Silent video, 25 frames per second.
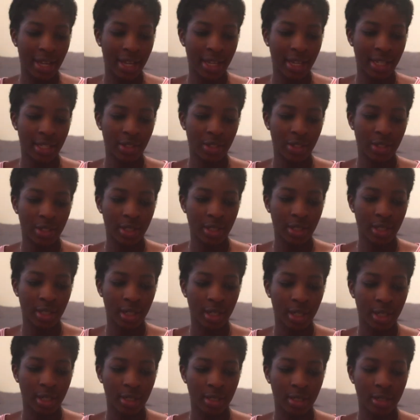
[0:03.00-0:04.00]
I just
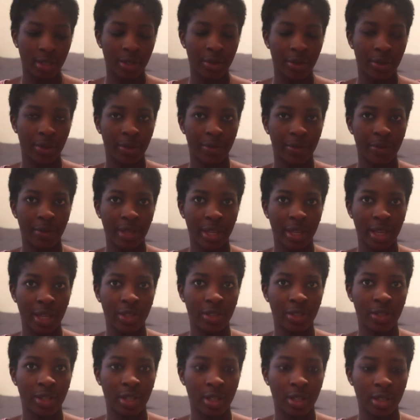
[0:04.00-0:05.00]
got the
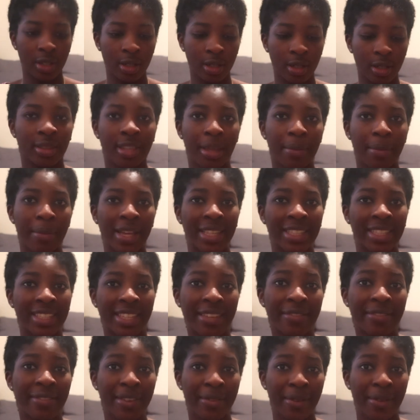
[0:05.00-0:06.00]
notification that my
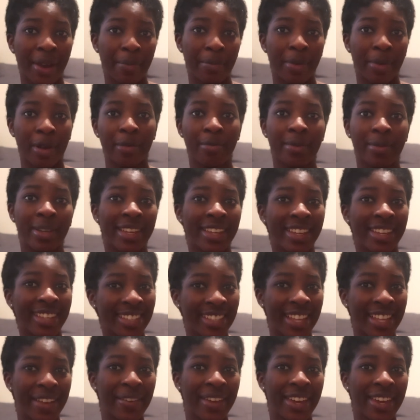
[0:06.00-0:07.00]
TV wrap-up is
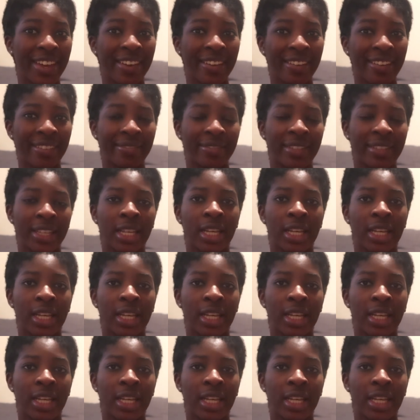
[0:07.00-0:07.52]
now here.